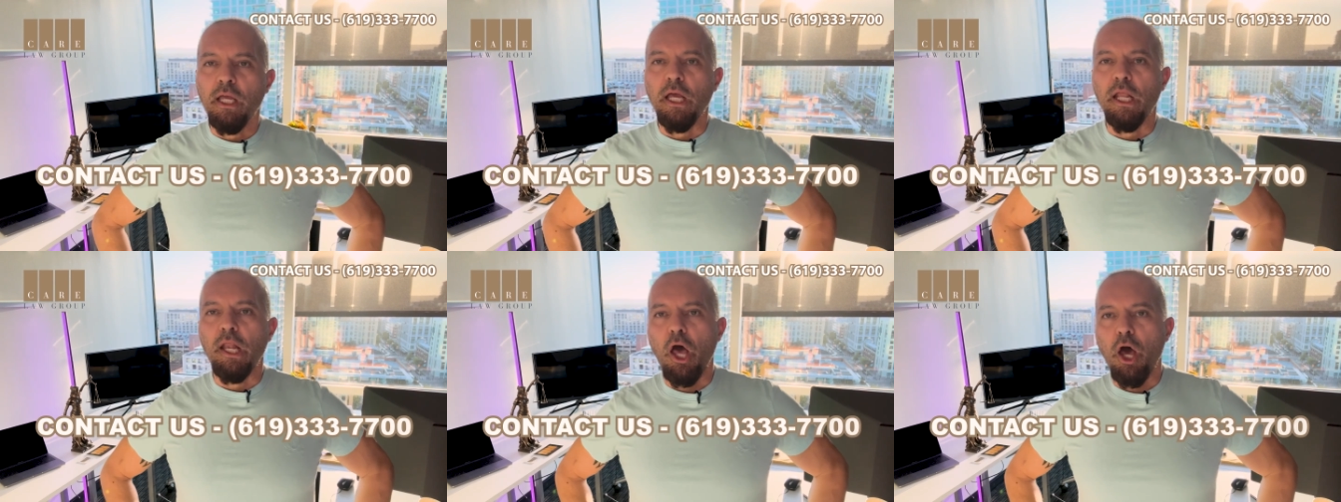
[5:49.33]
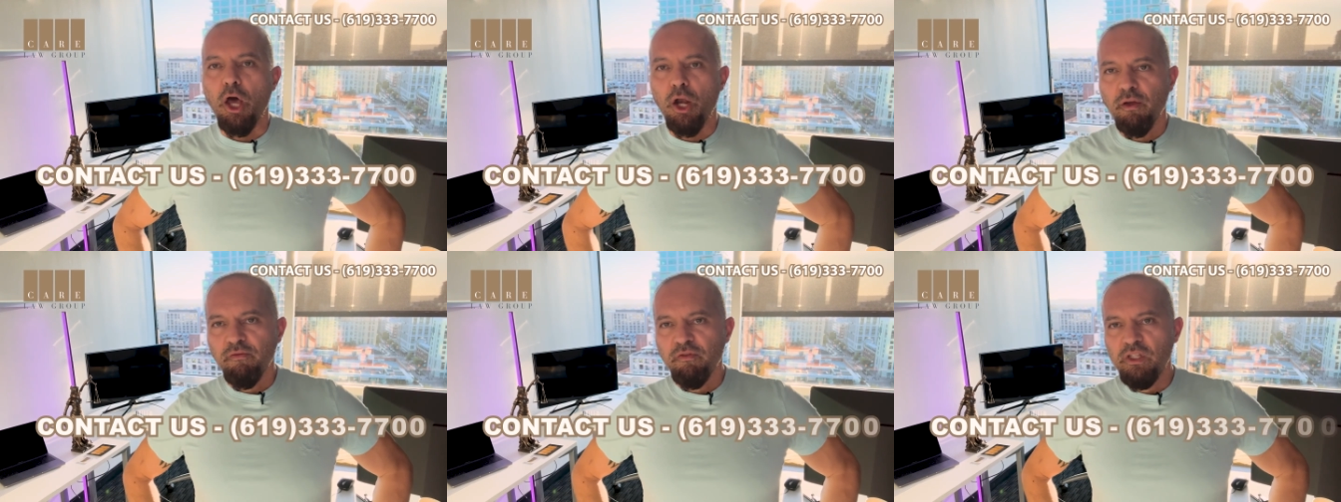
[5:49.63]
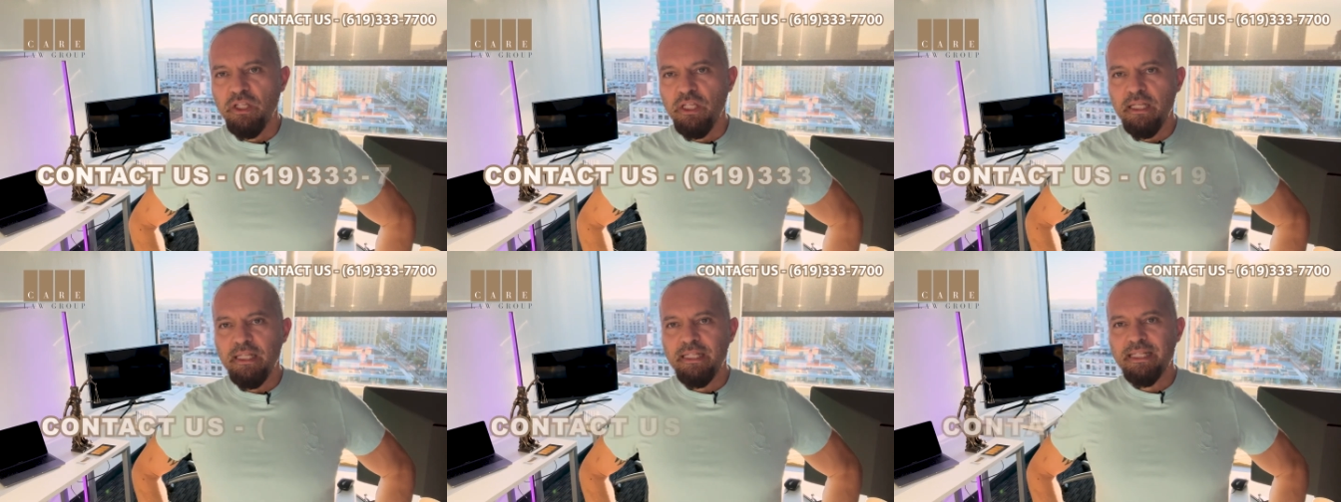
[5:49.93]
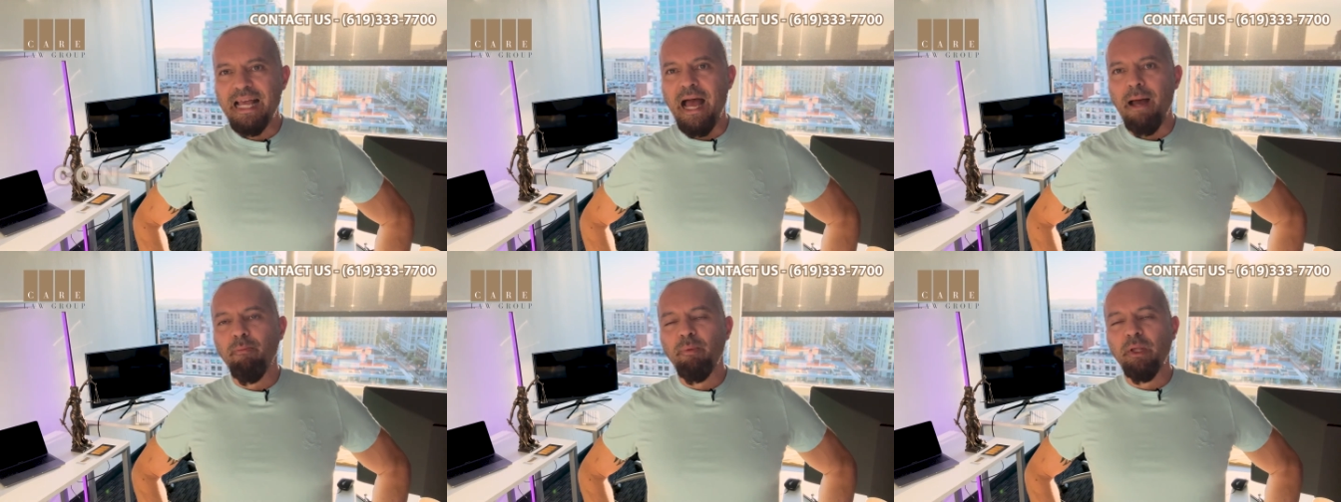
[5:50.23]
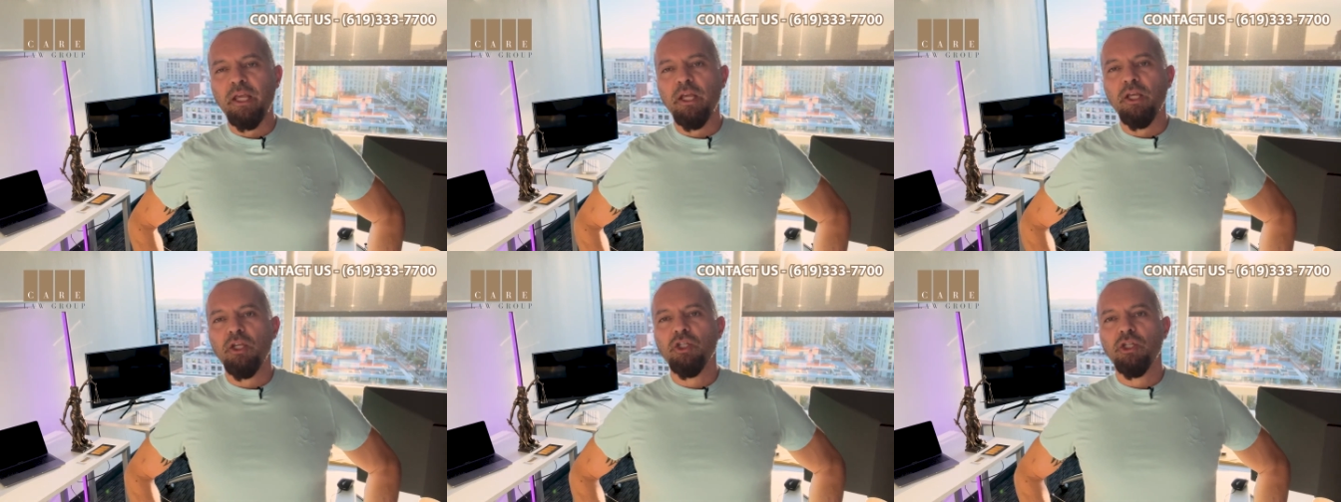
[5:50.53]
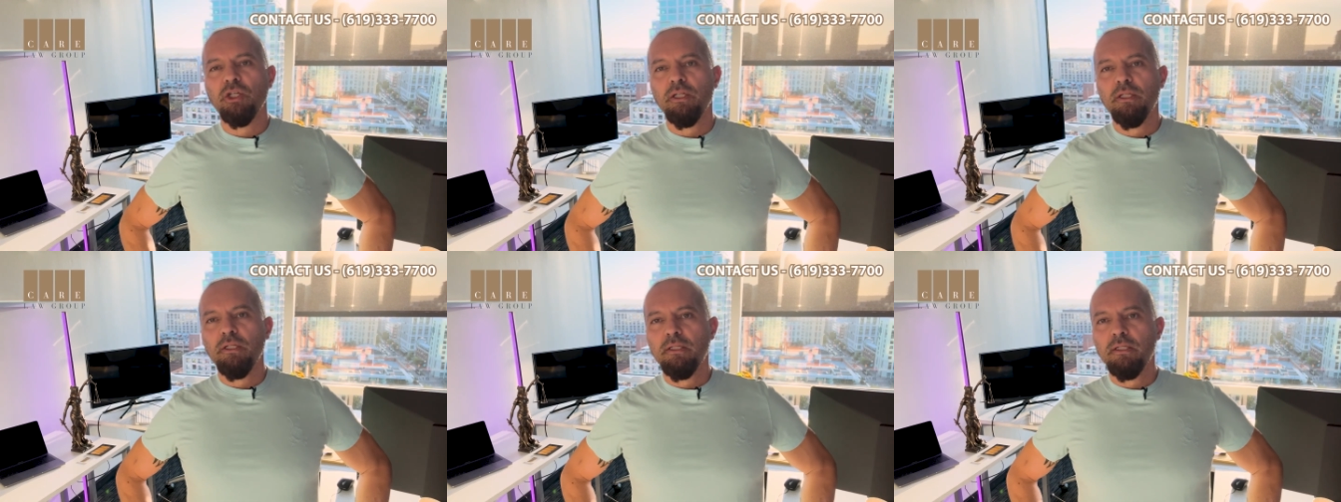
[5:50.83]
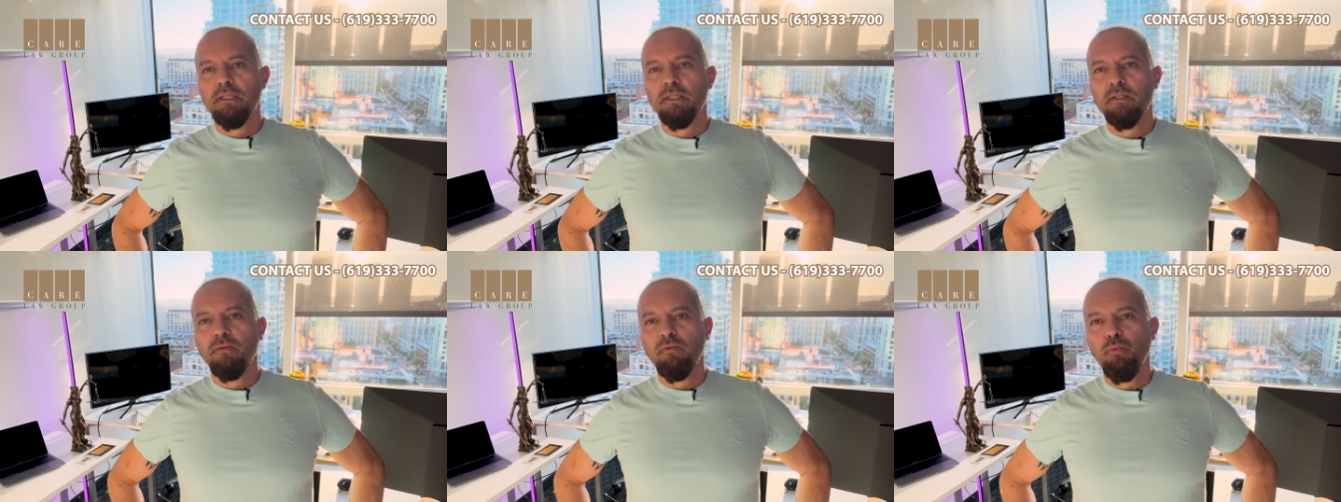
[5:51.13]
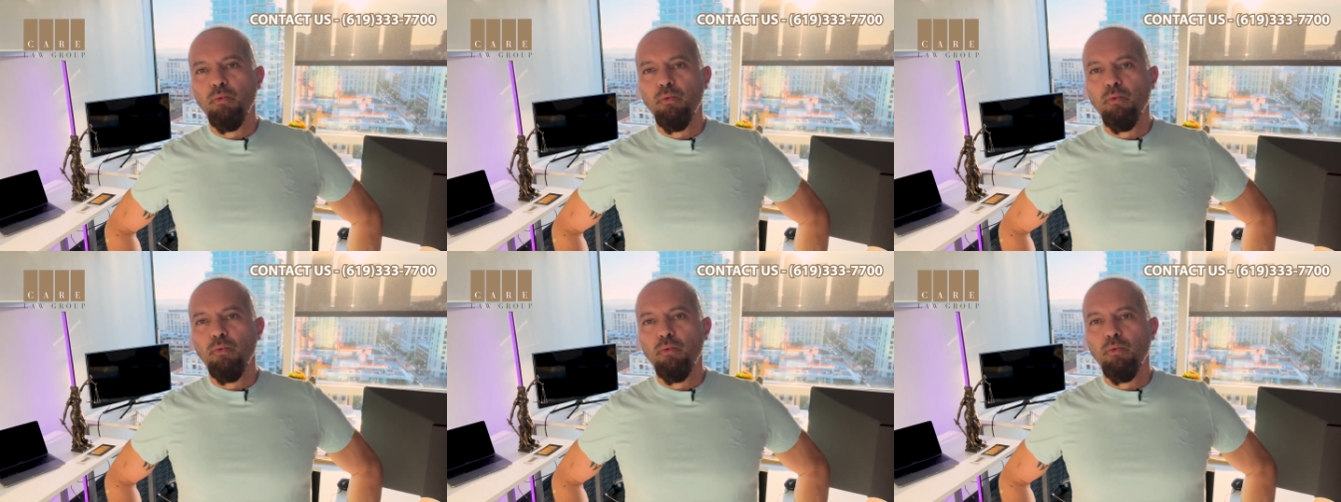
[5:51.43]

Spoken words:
A lot of these applications